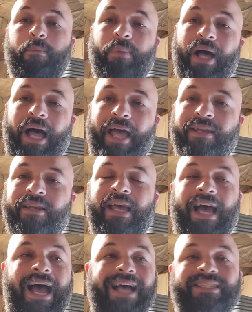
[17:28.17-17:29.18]
But
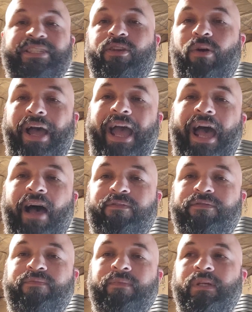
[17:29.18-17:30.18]
I still
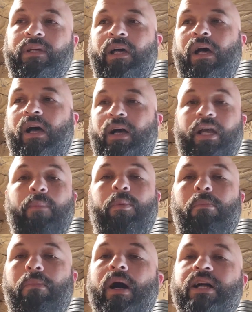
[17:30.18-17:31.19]
have a
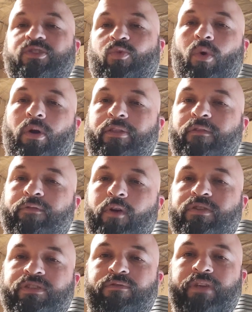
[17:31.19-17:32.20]
couple months worth of
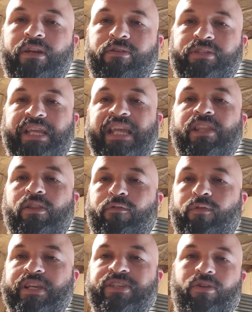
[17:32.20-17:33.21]
frozen feeders in the
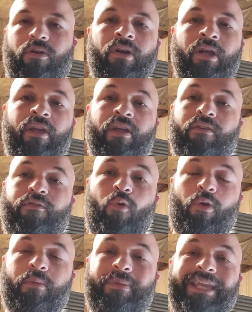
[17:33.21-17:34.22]
freezer
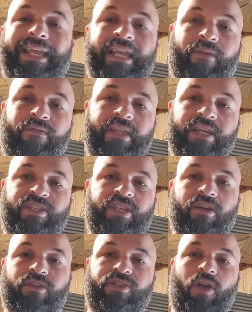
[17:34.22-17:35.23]
for the beginning of this year.